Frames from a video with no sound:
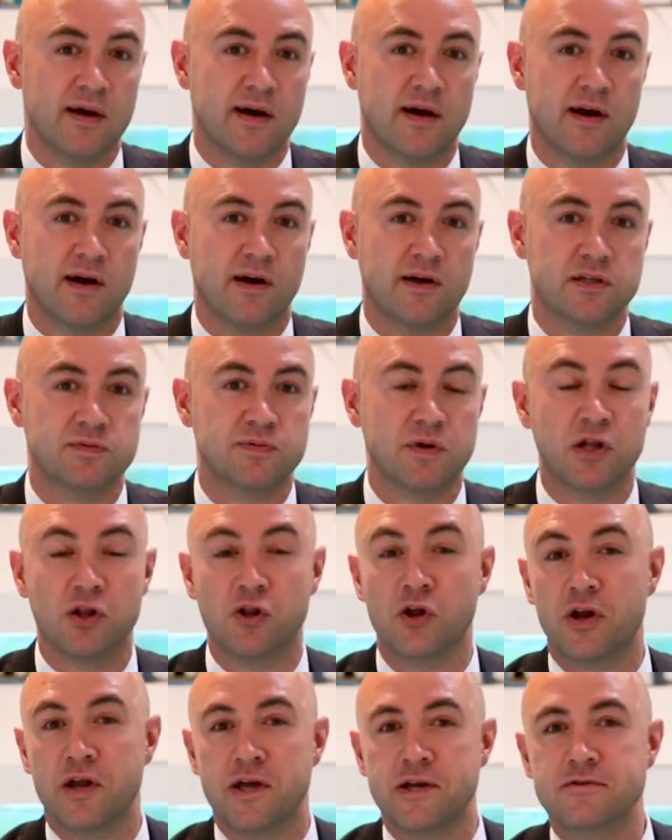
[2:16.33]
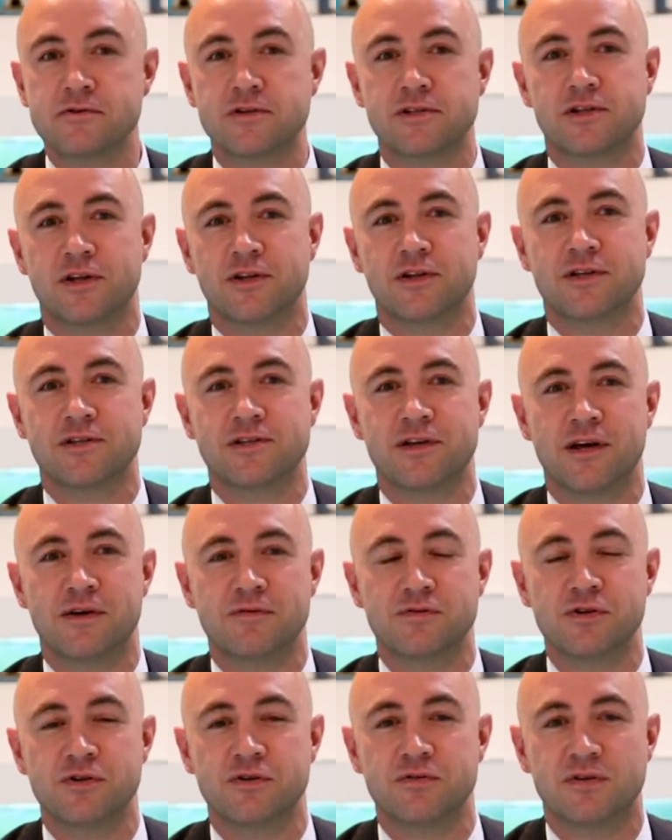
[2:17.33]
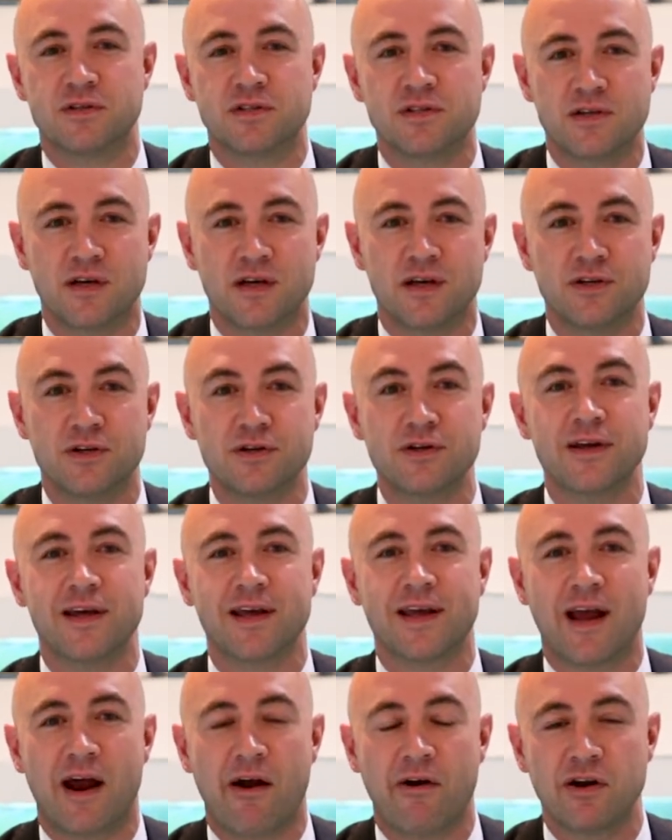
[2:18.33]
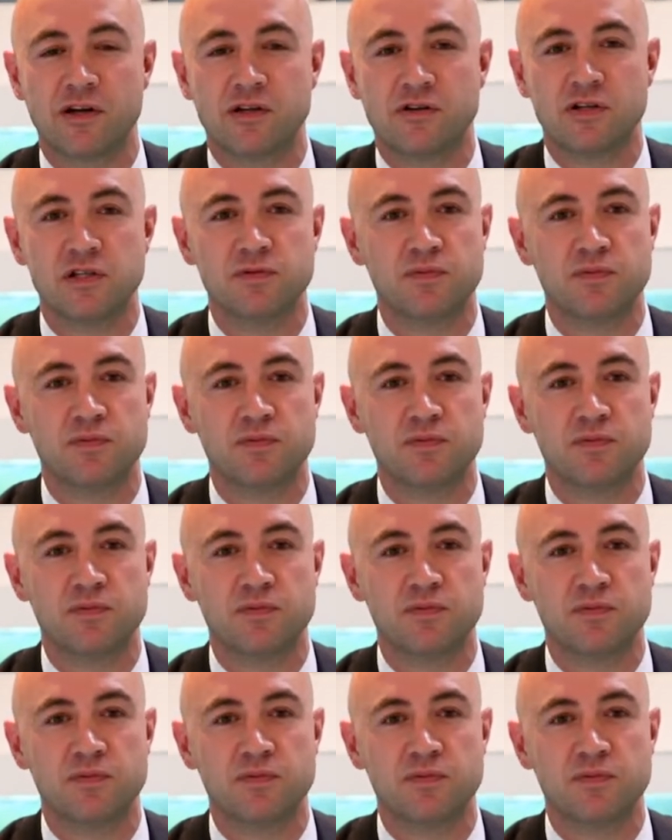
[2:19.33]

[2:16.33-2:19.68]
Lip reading: There's been a lot of interest on this home due to its unique character.